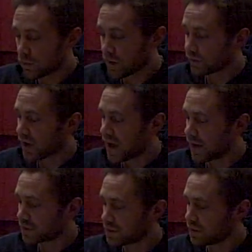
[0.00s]
We have to
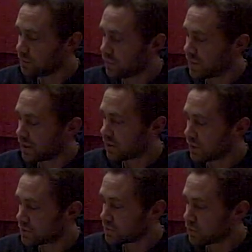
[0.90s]
act, implement, and
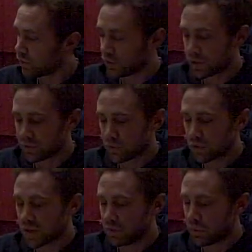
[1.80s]
most importantly of all,
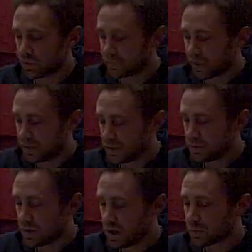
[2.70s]
keep motivated,
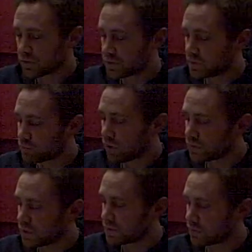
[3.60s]
because this
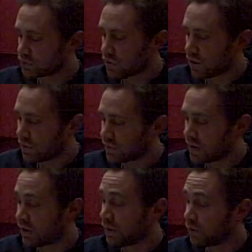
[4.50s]
process of trial and
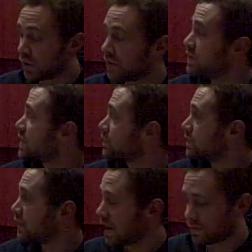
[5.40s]
error will have its ups
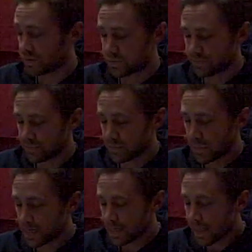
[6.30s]
and downs.
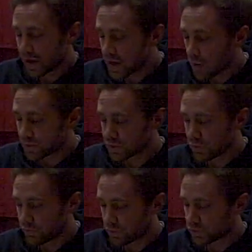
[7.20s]
In our
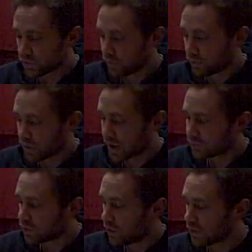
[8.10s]
pursuit for the truth, we have
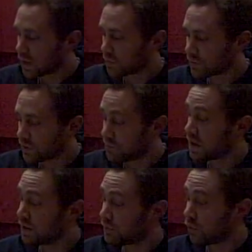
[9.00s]
to know it comes in
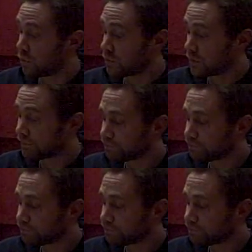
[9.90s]
many forms.